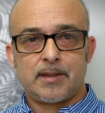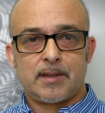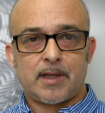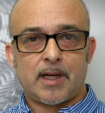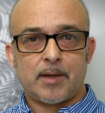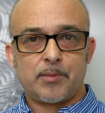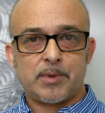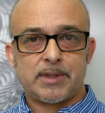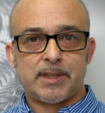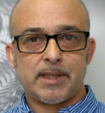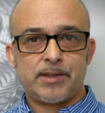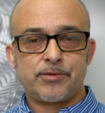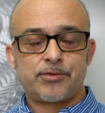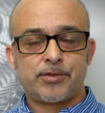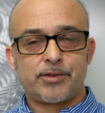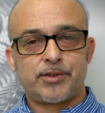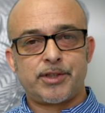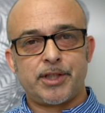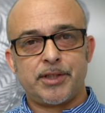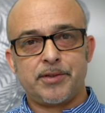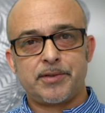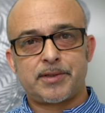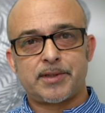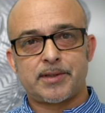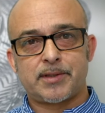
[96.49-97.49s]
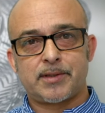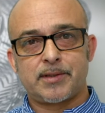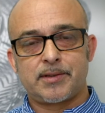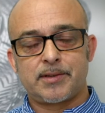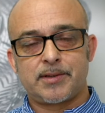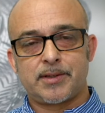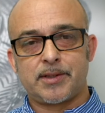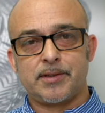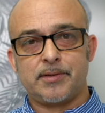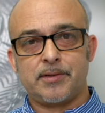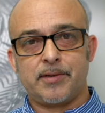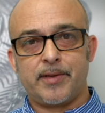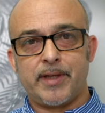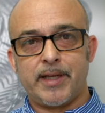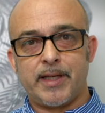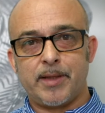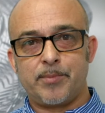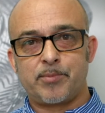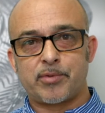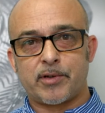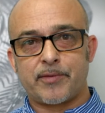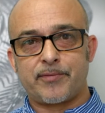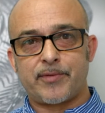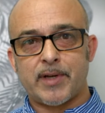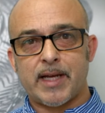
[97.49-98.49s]
I was introduced to the
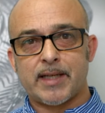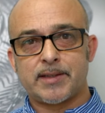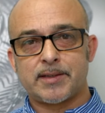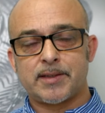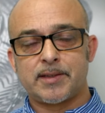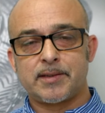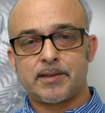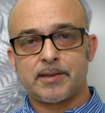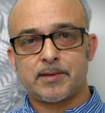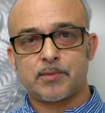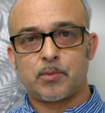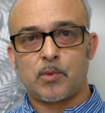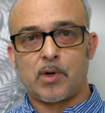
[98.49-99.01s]
professors,